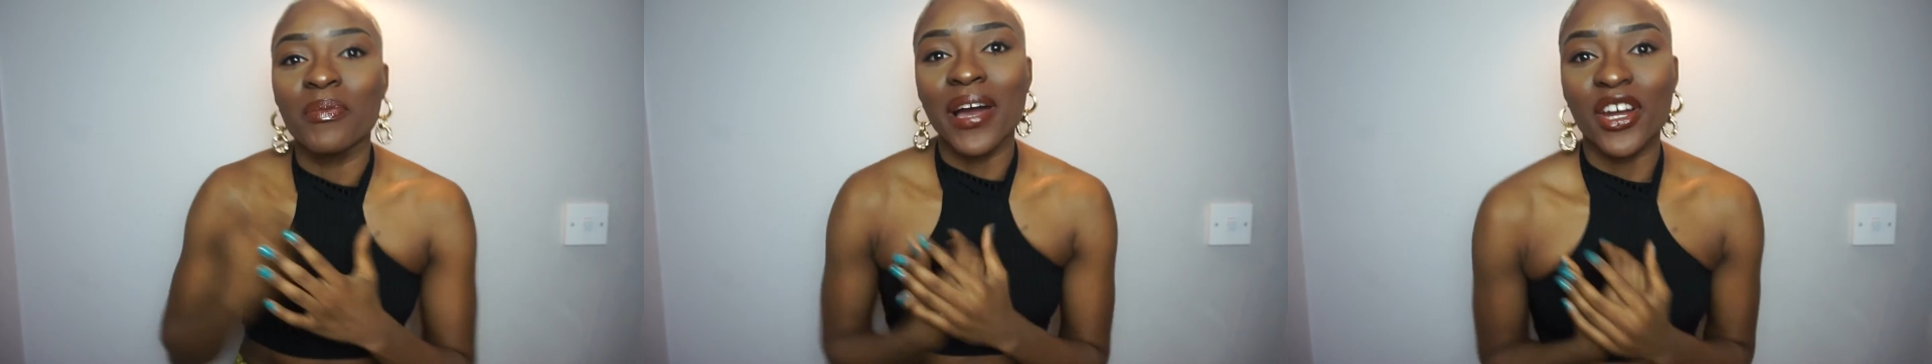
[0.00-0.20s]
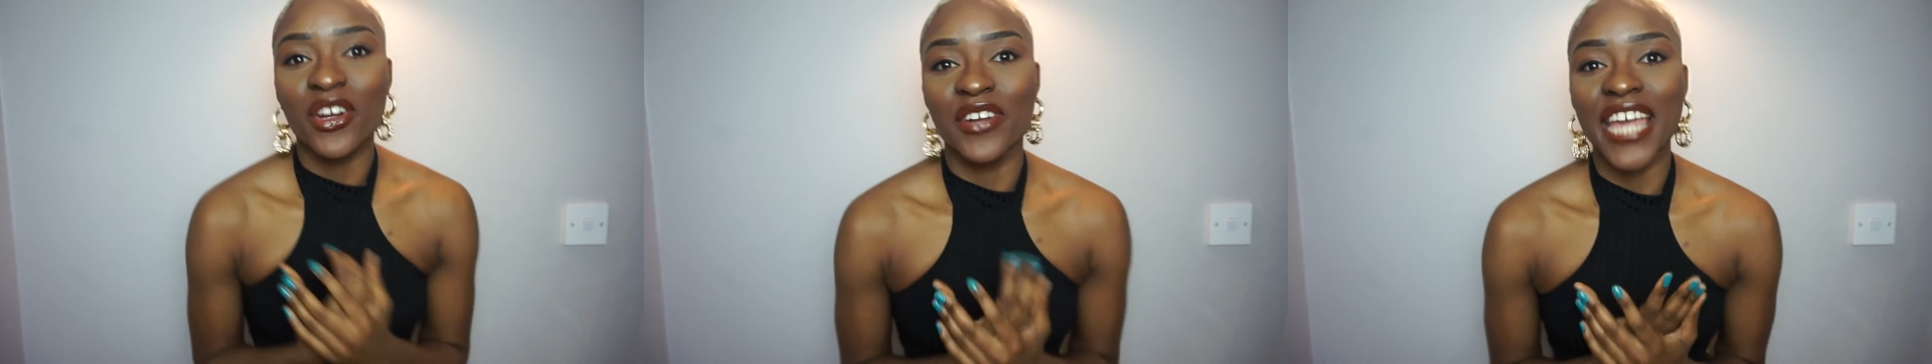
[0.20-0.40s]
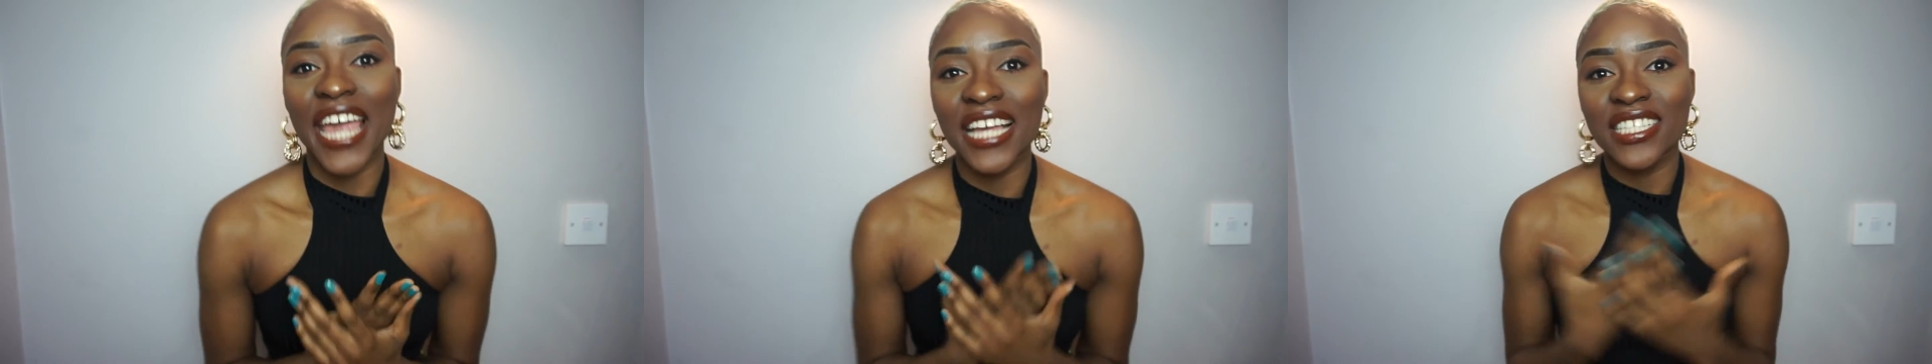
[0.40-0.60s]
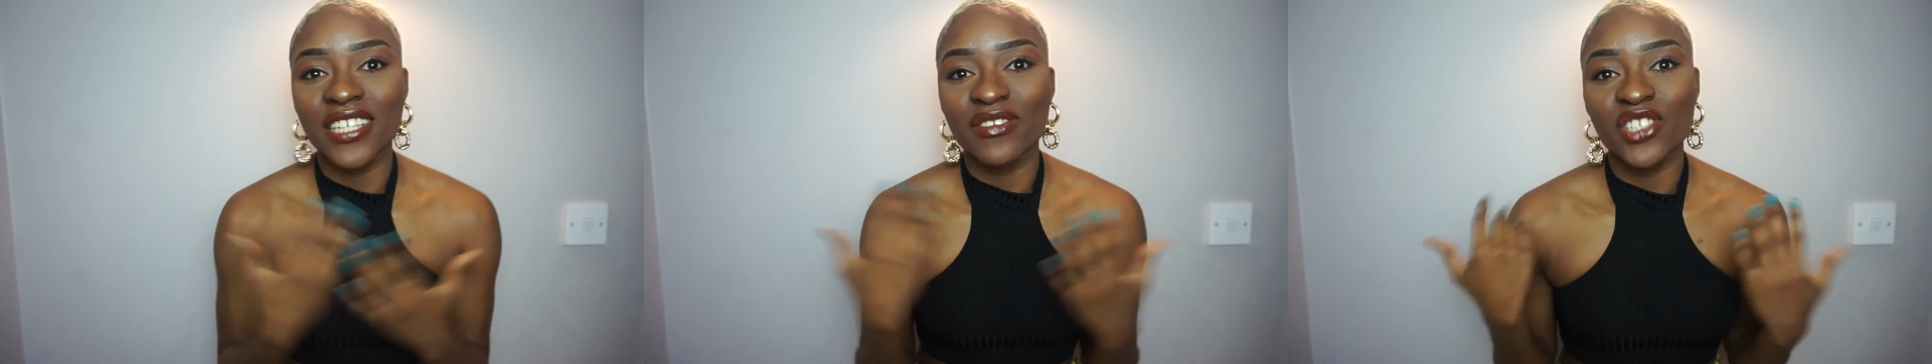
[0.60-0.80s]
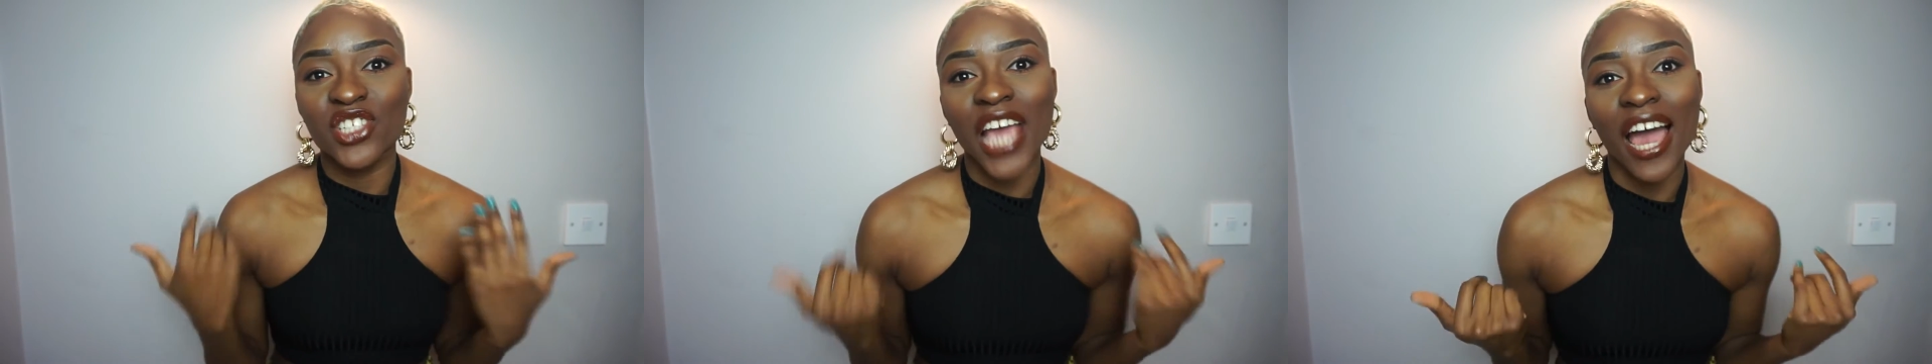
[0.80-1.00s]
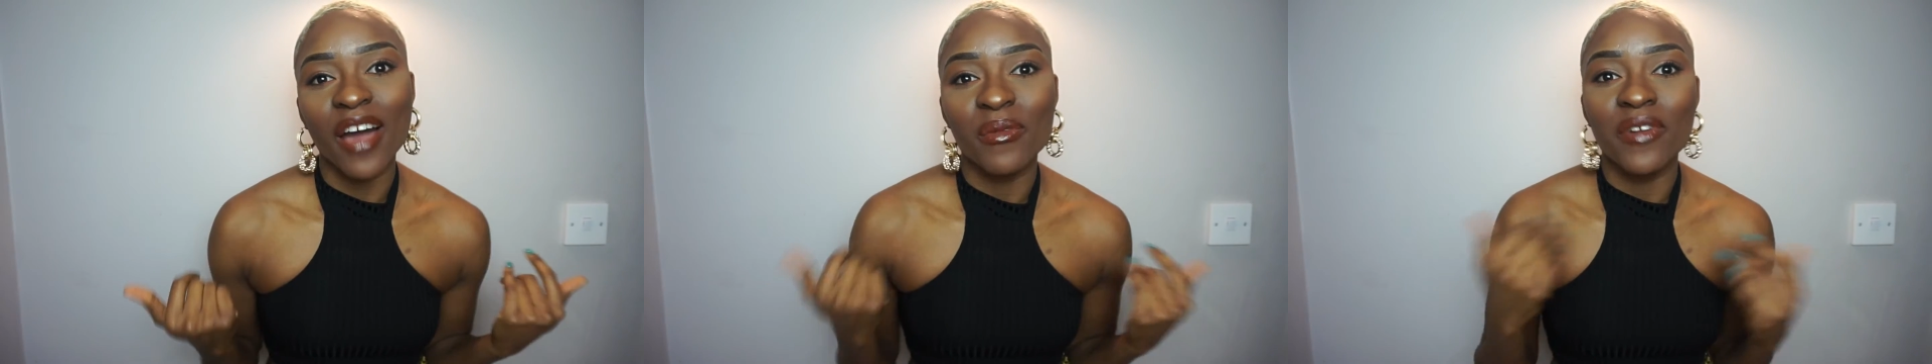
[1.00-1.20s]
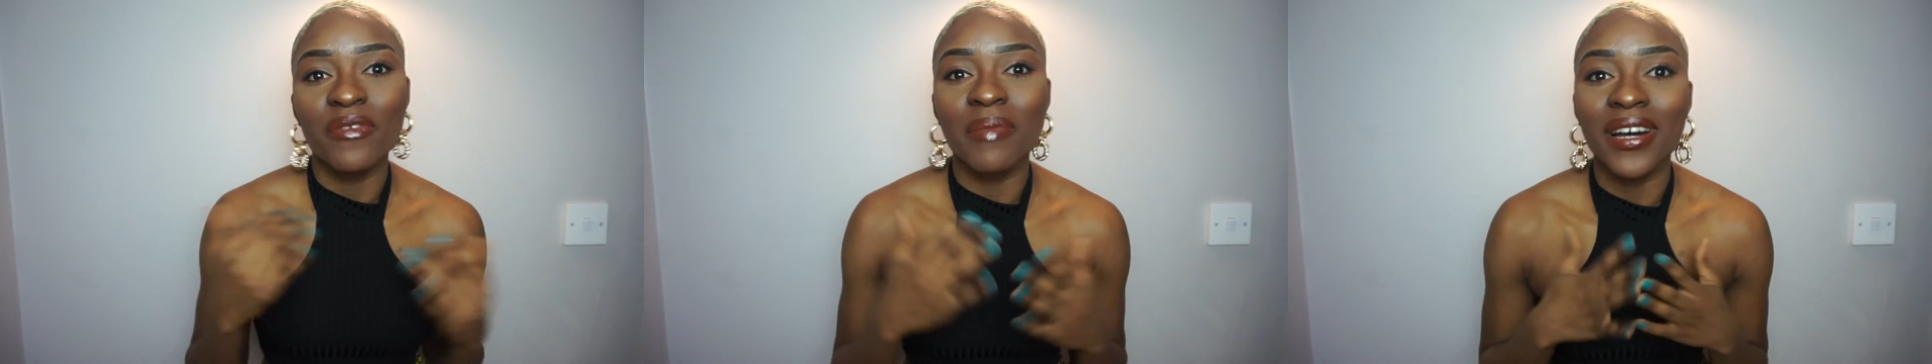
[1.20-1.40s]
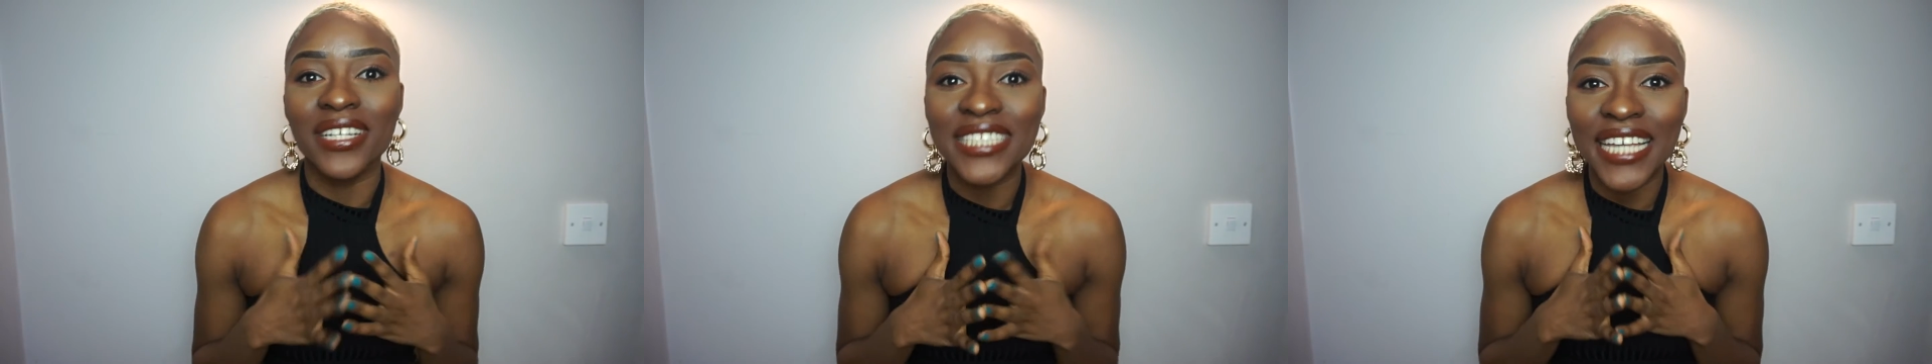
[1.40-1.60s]
creative chat with
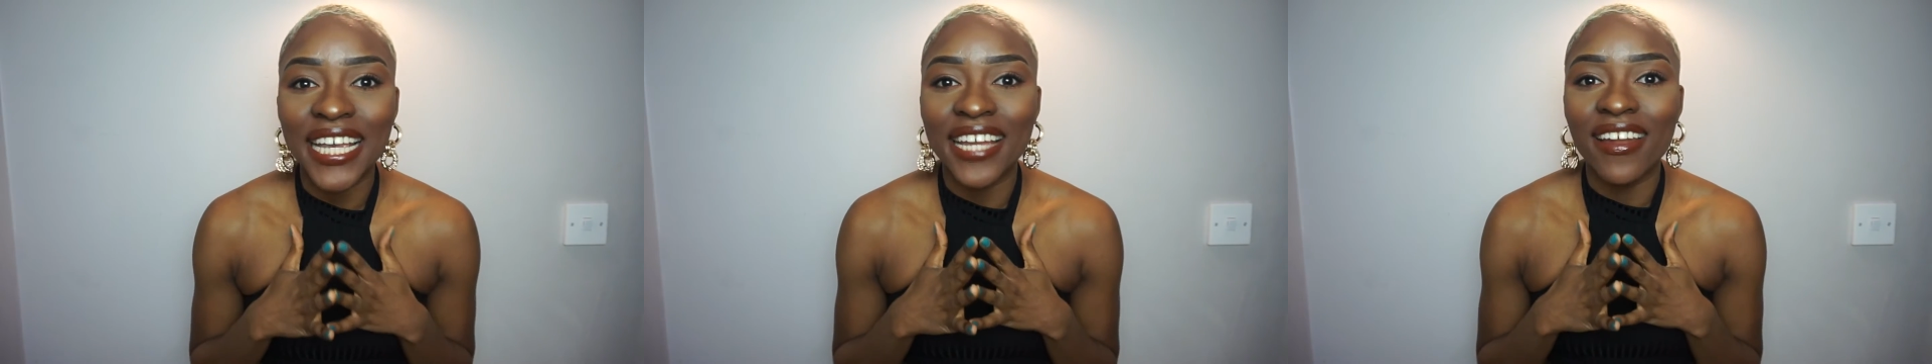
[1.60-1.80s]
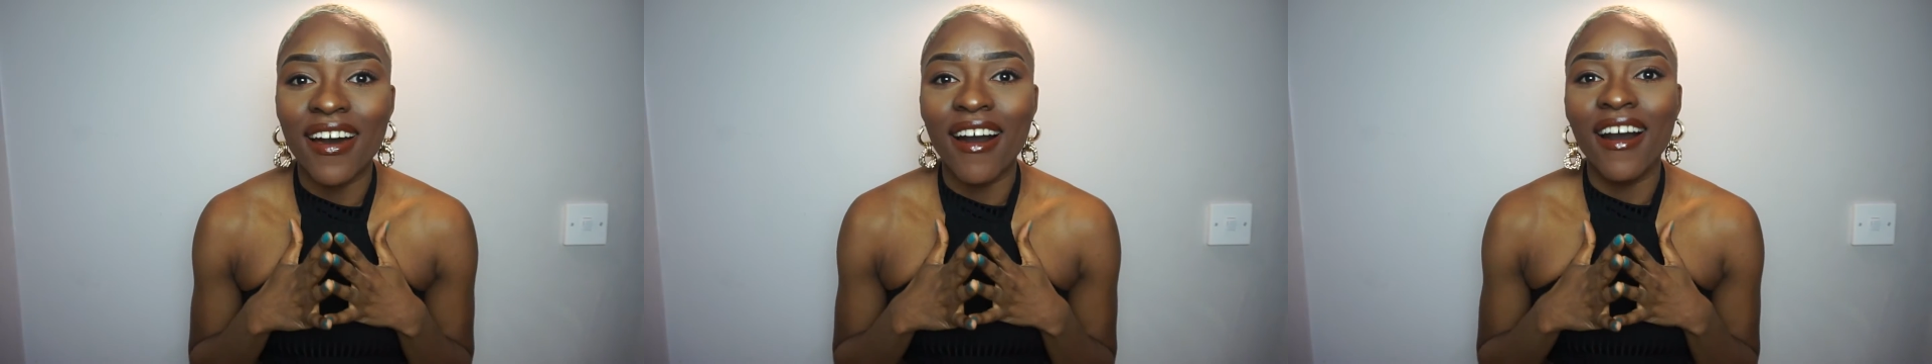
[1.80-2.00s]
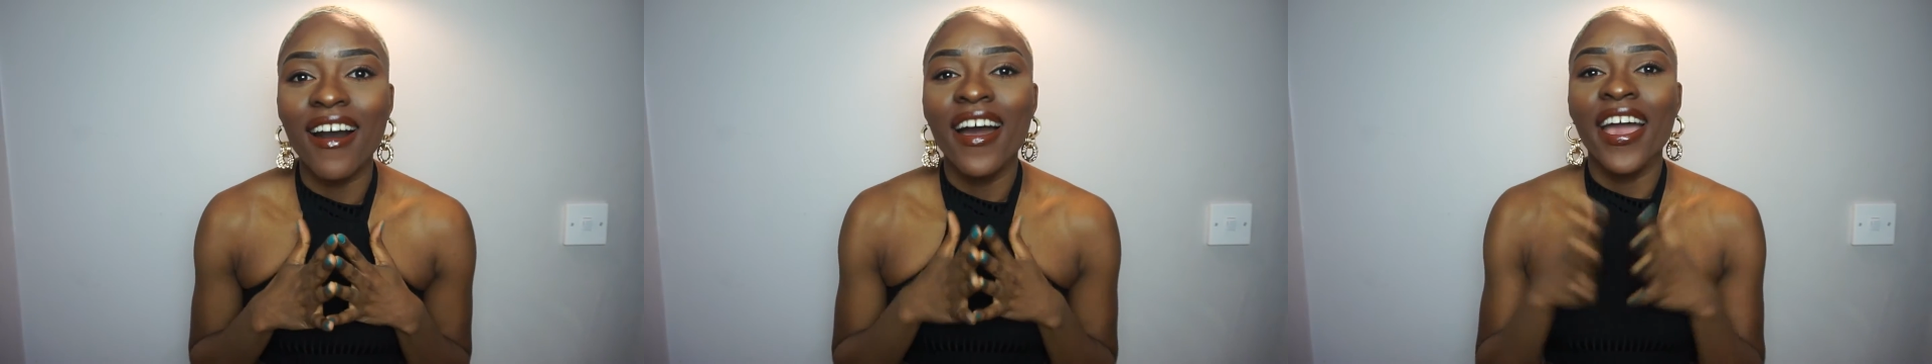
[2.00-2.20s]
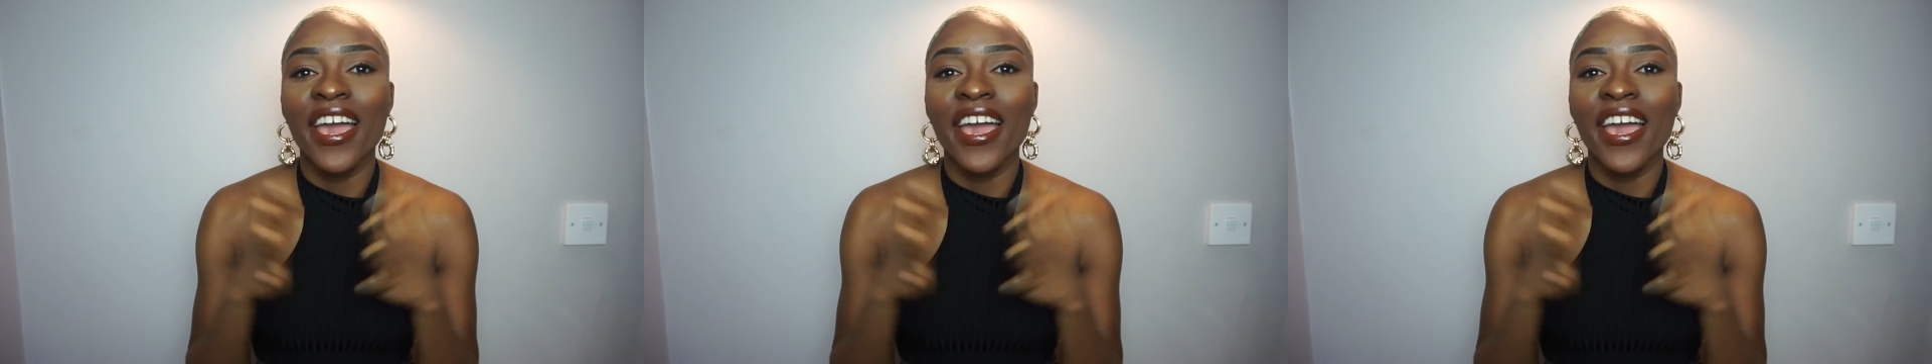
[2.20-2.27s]
Martina.